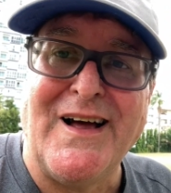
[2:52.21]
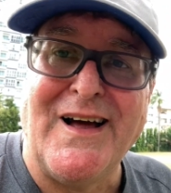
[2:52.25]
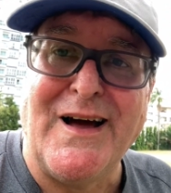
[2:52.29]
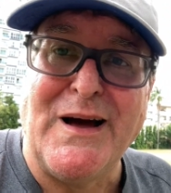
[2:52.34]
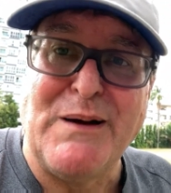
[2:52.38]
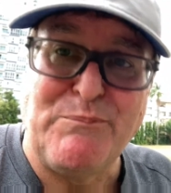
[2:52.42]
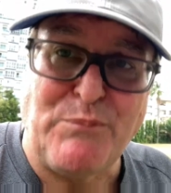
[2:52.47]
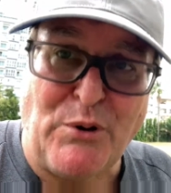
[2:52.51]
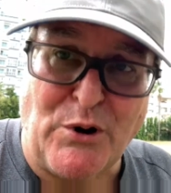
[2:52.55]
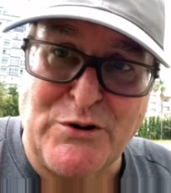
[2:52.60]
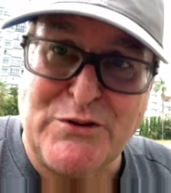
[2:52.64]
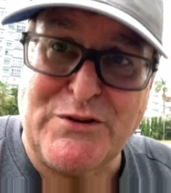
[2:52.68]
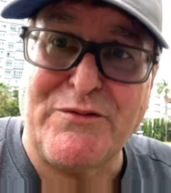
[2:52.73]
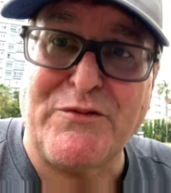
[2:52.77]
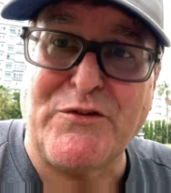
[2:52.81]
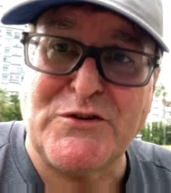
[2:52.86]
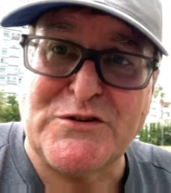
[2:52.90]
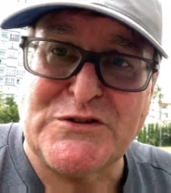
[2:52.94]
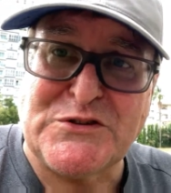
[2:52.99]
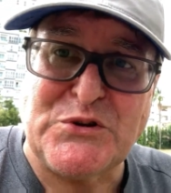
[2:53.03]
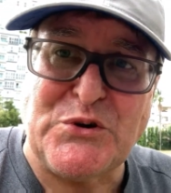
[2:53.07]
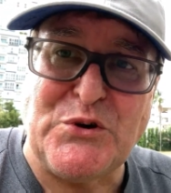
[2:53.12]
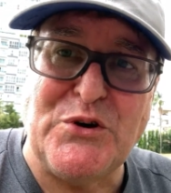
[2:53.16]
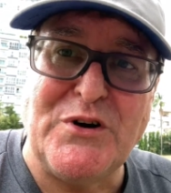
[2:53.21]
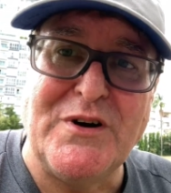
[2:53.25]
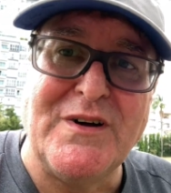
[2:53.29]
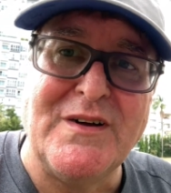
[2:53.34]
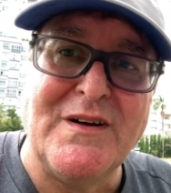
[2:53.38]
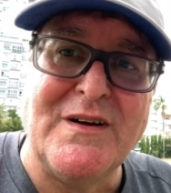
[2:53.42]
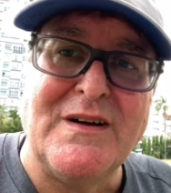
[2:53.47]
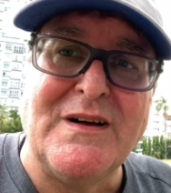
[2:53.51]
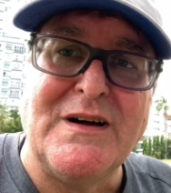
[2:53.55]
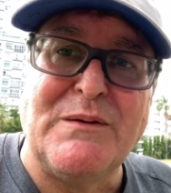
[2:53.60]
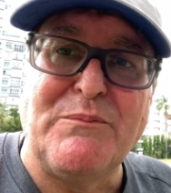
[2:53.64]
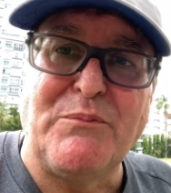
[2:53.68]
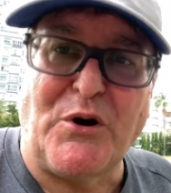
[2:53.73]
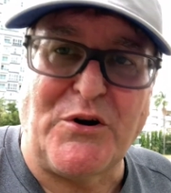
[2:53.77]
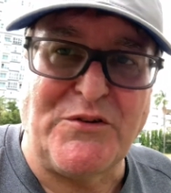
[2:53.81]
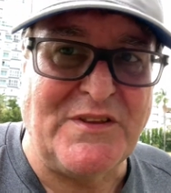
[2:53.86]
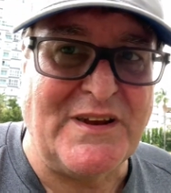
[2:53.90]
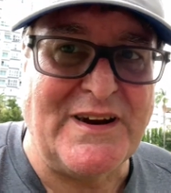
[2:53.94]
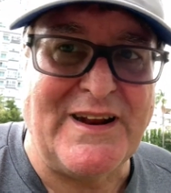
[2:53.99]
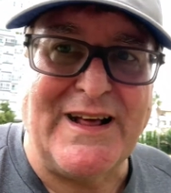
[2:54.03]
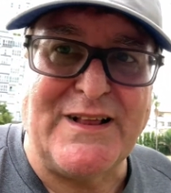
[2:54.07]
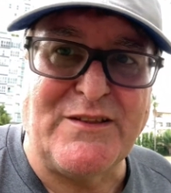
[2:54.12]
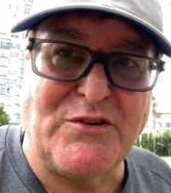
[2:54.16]
Parred the first hole, parred the
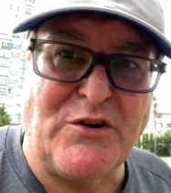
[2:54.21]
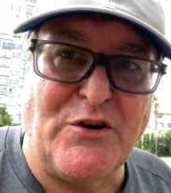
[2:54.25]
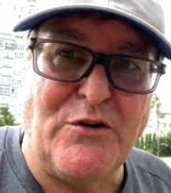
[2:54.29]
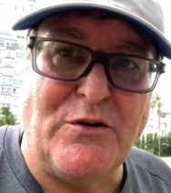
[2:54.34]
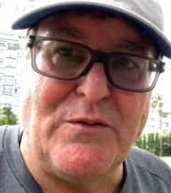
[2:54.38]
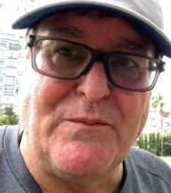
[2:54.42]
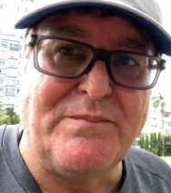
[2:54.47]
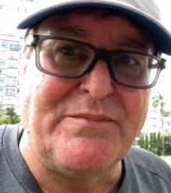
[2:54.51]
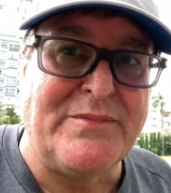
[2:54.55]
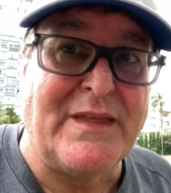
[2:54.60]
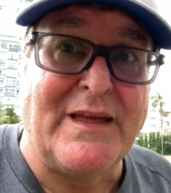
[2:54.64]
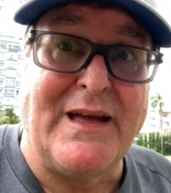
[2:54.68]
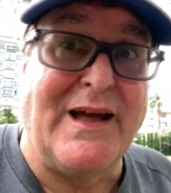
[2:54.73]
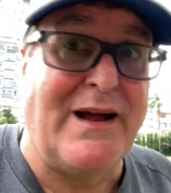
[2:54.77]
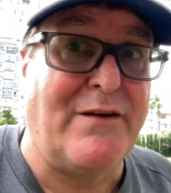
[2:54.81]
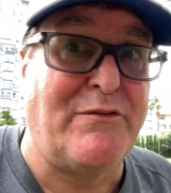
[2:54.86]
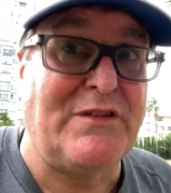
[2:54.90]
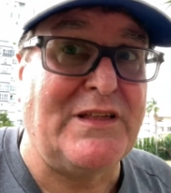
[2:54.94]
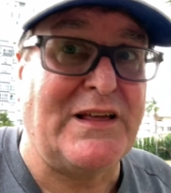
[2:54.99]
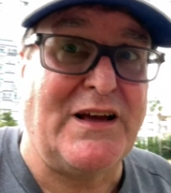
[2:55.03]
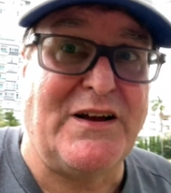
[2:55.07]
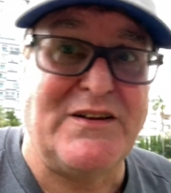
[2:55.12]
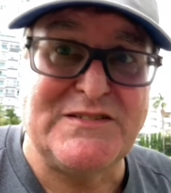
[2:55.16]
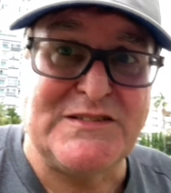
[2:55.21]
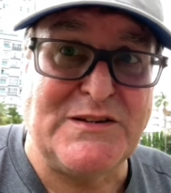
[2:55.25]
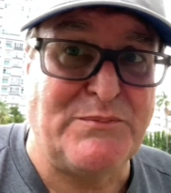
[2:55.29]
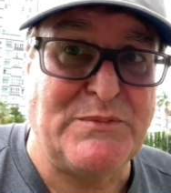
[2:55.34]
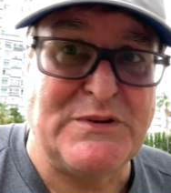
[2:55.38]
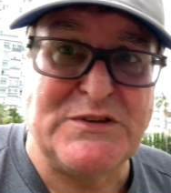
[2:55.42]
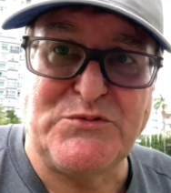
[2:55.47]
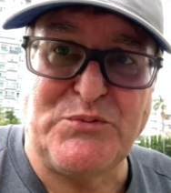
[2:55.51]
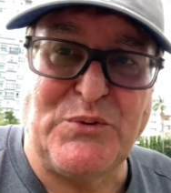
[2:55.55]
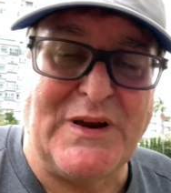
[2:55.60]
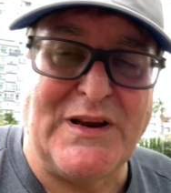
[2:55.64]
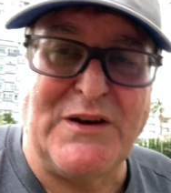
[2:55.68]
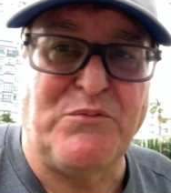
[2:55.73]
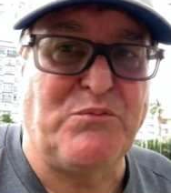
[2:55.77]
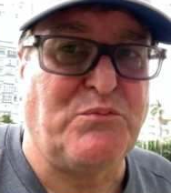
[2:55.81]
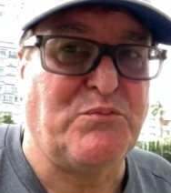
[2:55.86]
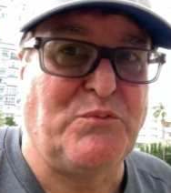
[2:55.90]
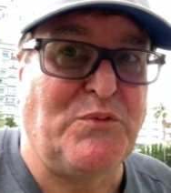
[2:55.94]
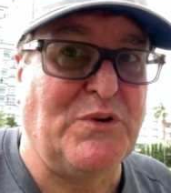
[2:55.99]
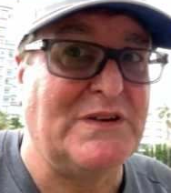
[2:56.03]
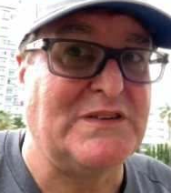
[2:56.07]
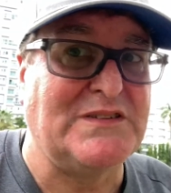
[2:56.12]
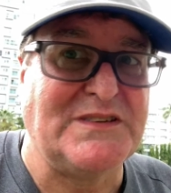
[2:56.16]
9th hole. Everything else in between
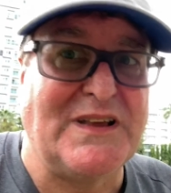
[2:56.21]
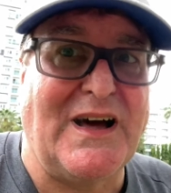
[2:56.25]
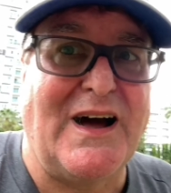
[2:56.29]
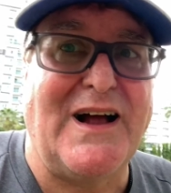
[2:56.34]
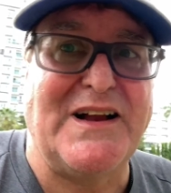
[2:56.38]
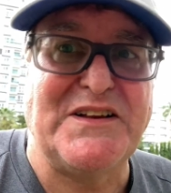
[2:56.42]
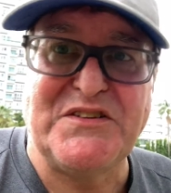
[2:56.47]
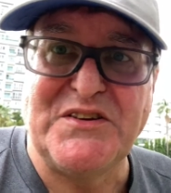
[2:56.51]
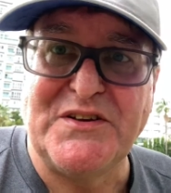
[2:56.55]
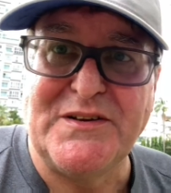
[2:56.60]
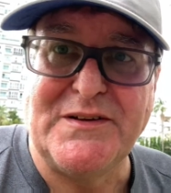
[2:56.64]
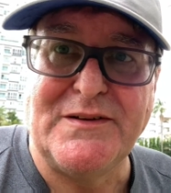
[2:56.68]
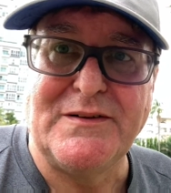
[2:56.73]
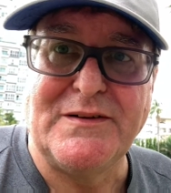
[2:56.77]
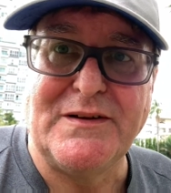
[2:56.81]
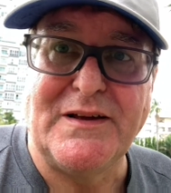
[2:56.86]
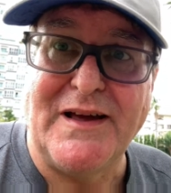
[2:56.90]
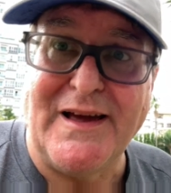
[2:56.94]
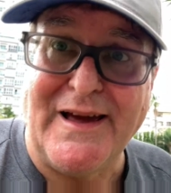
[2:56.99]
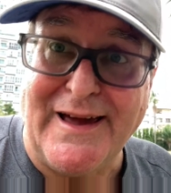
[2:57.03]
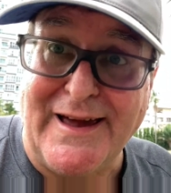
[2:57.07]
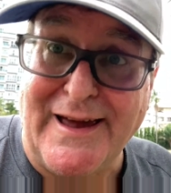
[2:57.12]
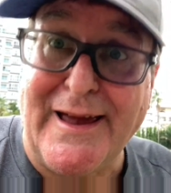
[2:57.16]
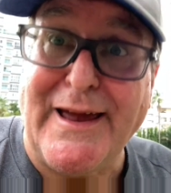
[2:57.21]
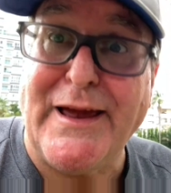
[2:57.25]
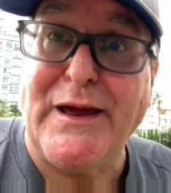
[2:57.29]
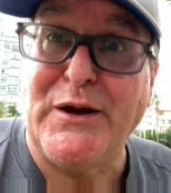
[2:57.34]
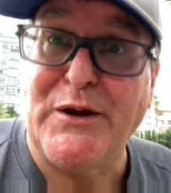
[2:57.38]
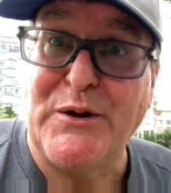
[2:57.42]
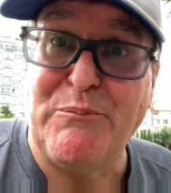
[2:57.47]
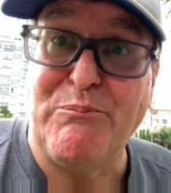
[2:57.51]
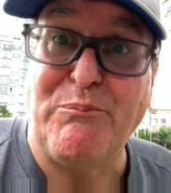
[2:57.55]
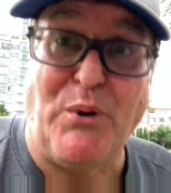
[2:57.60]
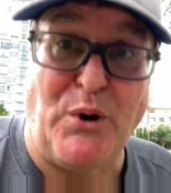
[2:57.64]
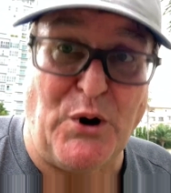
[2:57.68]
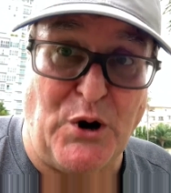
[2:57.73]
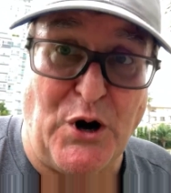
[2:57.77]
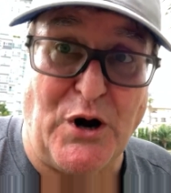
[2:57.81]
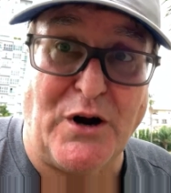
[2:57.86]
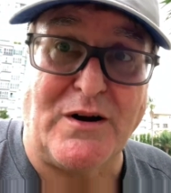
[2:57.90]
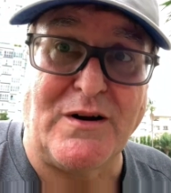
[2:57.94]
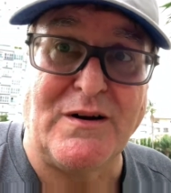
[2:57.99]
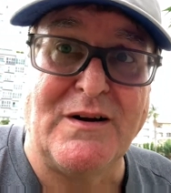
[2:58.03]
was not a par.